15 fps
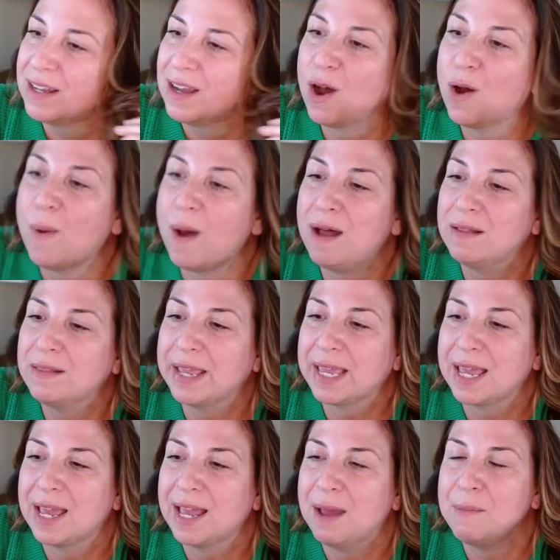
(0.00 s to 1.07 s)
Oh well,
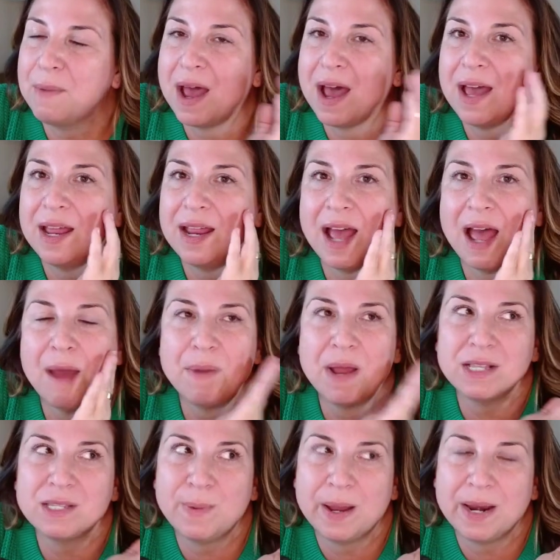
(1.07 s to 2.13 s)
like I'm
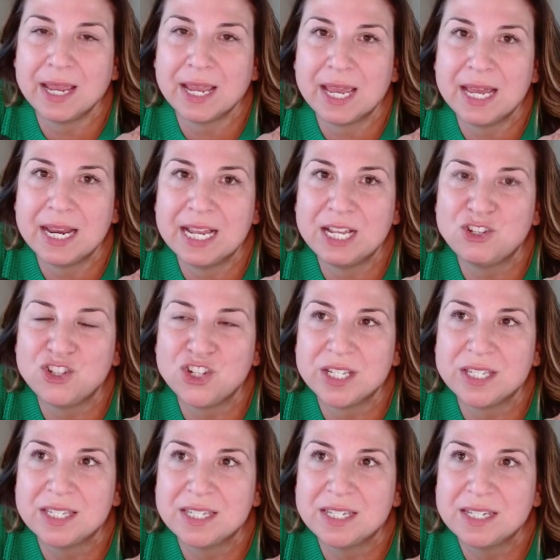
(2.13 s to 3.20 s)
not sweating it. It's
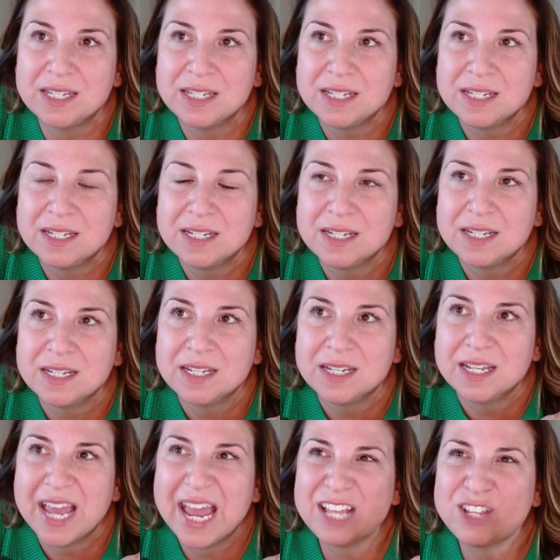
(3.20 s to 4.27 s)

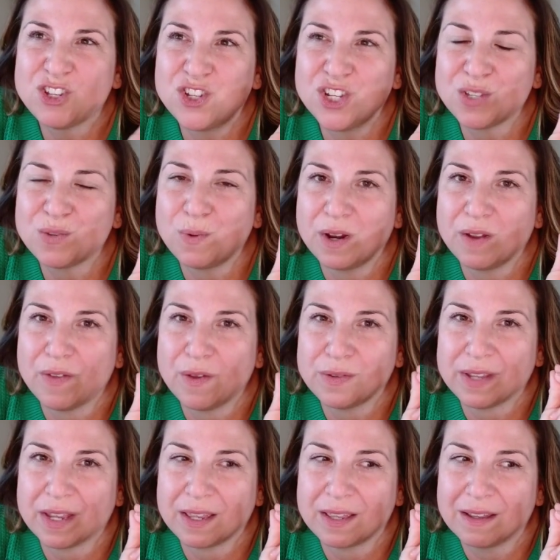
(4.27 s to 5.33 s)
just one of
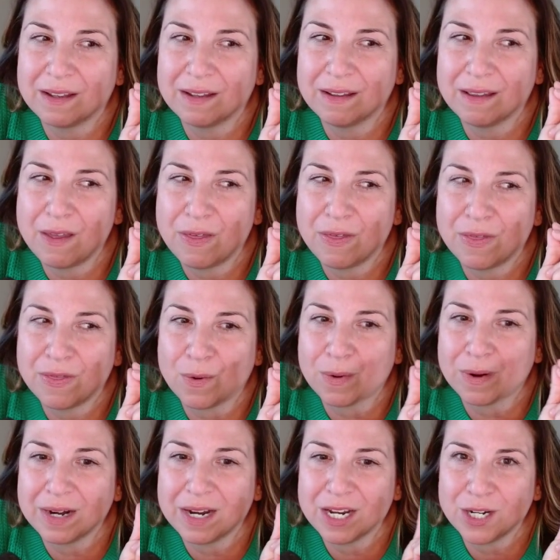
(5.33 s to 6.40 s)
those like a
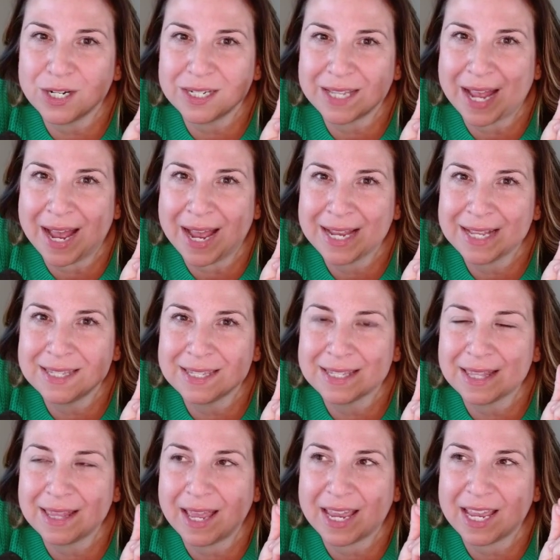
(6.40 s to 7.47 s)
thorn in your sides.
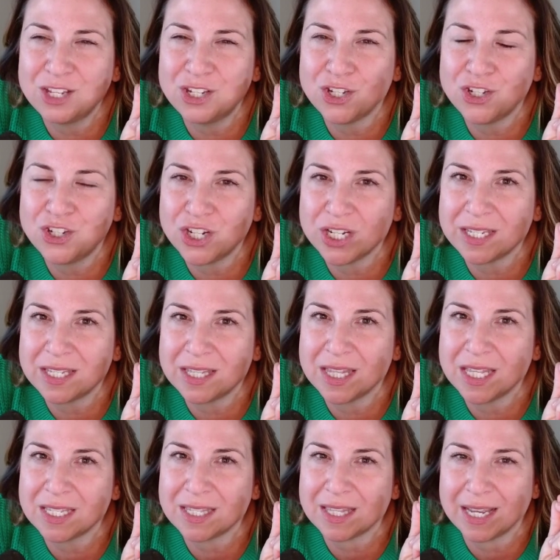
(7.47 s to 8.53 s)
Like it's just
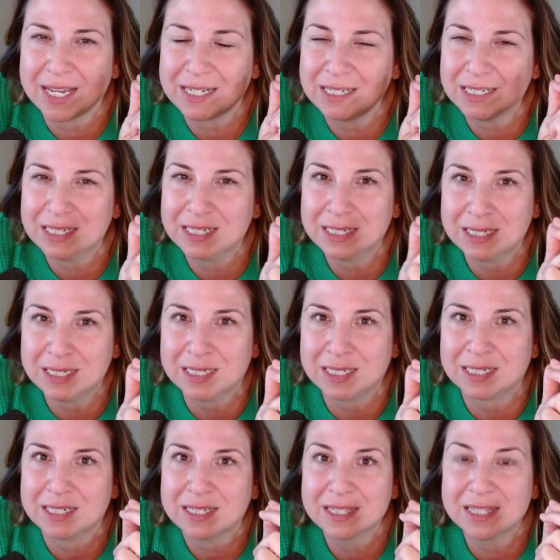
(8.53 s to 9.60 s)
this like,
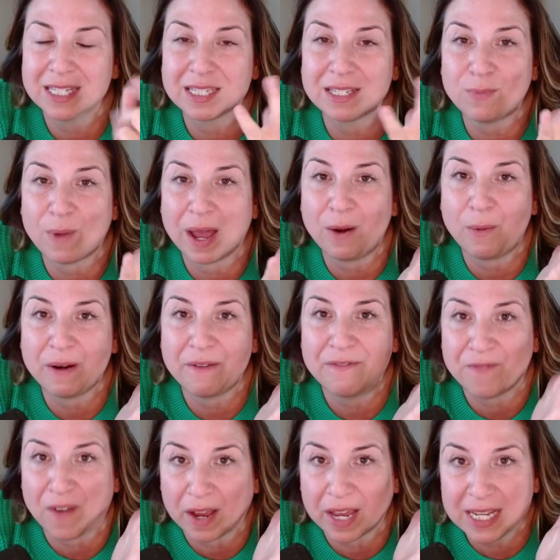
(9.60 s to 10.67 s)
ugh, this is why I don't want to
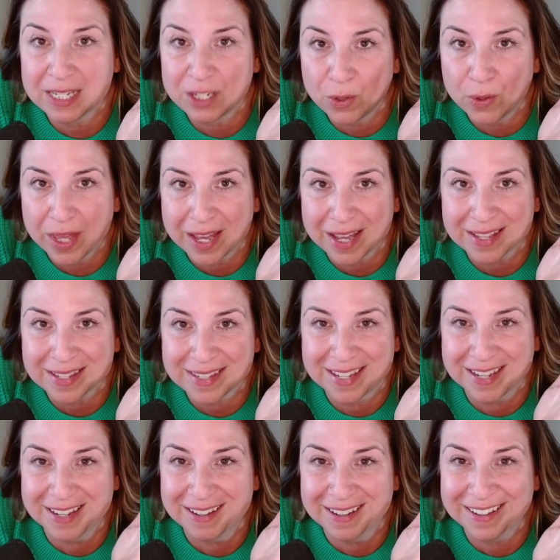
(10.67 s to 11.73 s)
fucking do
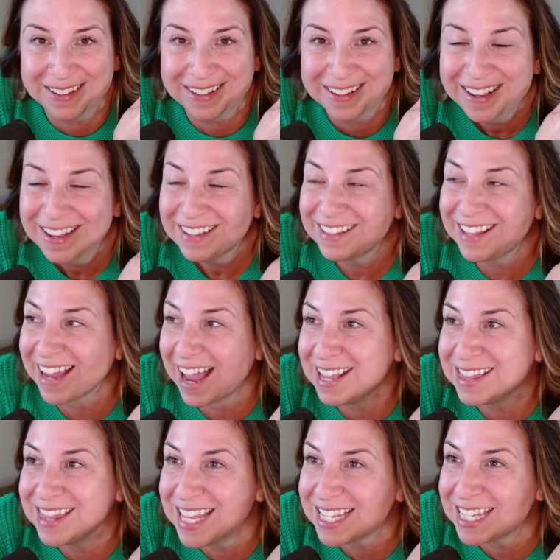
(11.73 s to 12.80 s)
this.
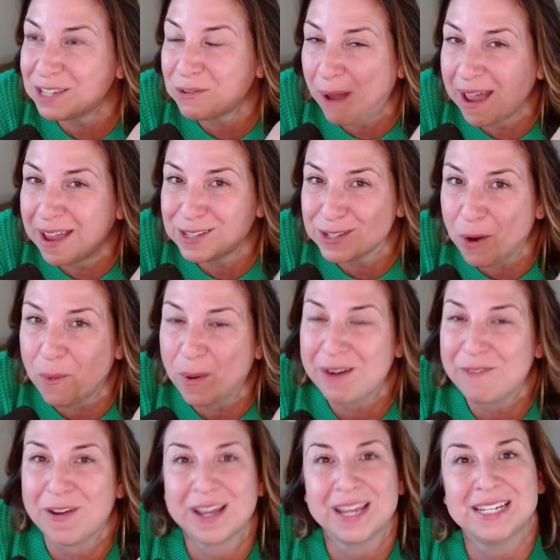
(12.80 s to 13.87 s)
Like this is why I don't want to
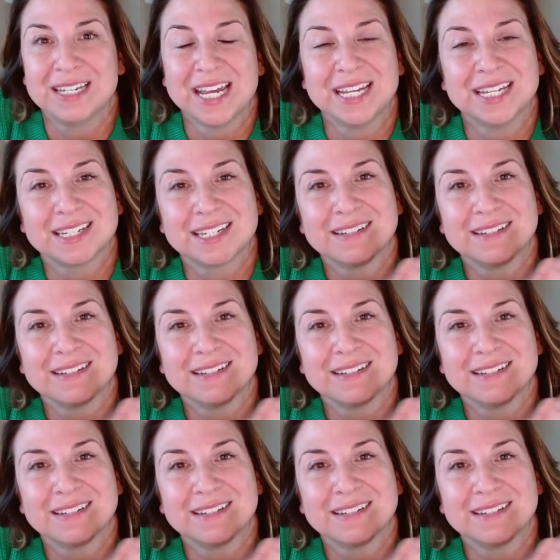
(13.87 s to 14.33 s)
fucking date.